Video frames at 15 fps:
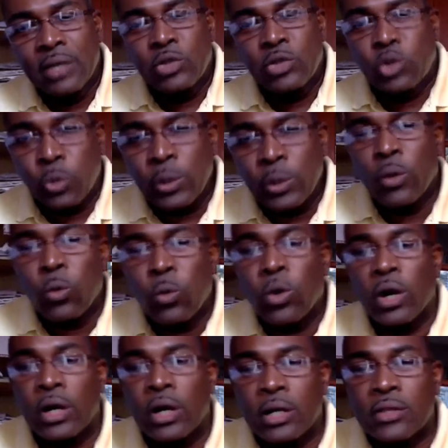doing
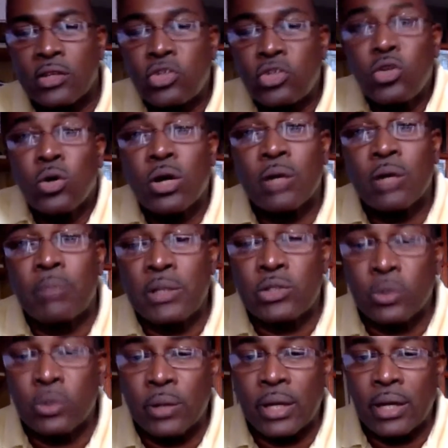work that you could be
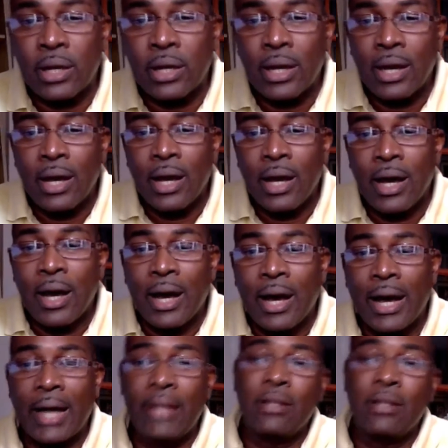doing and